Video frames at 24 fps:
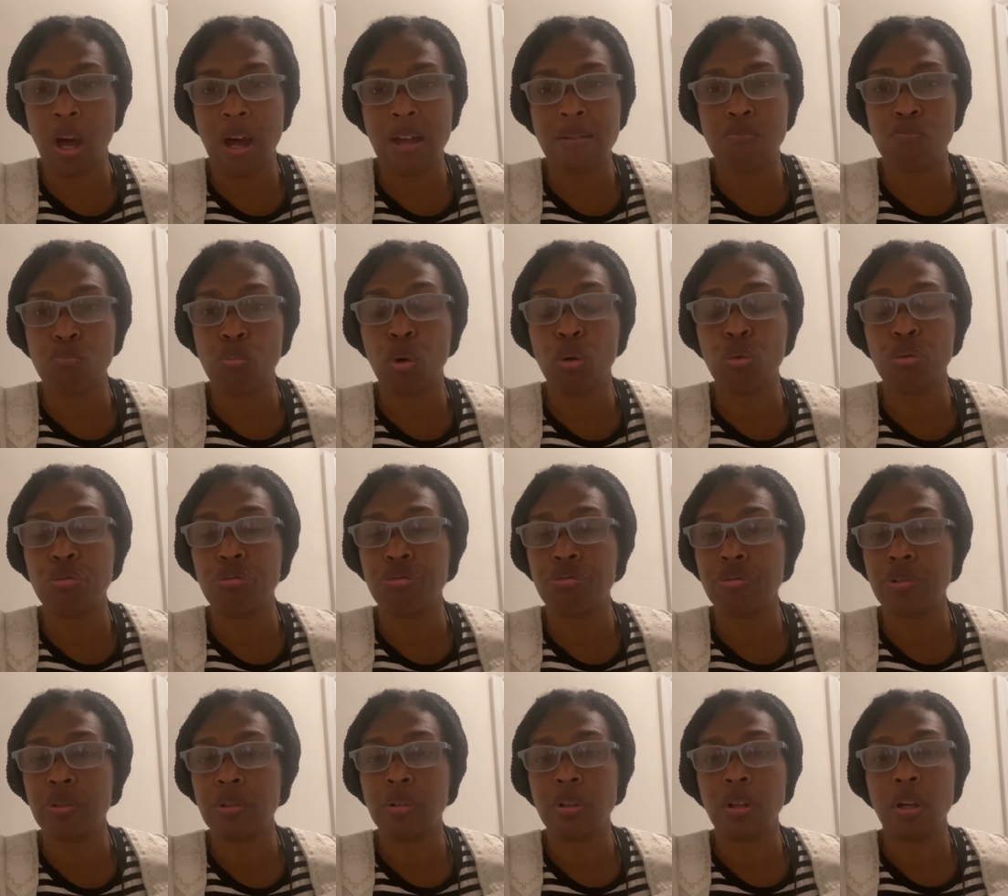move
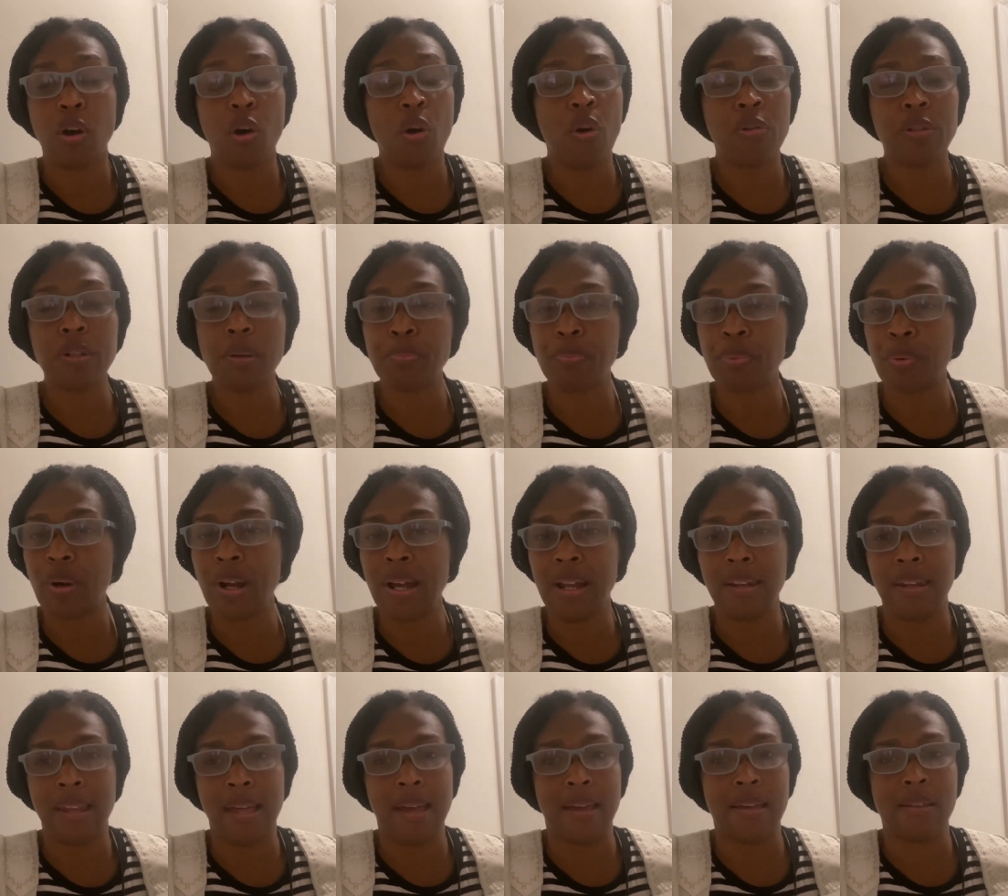on the prayer
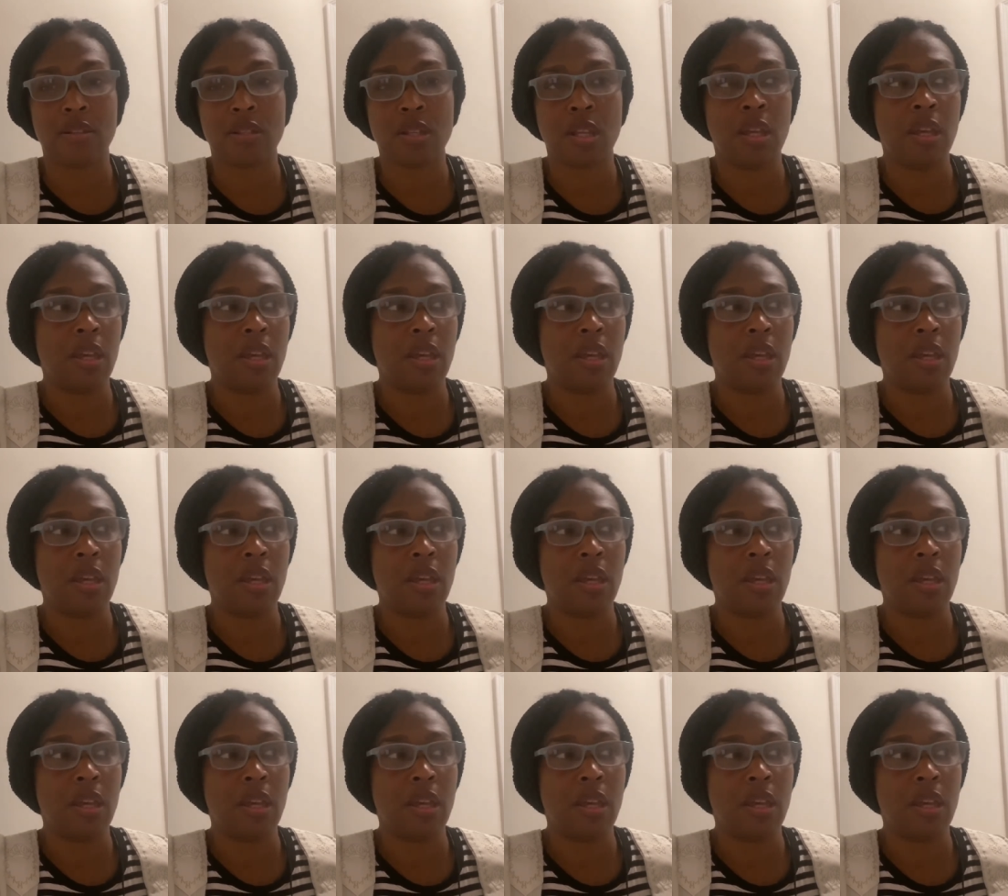lines.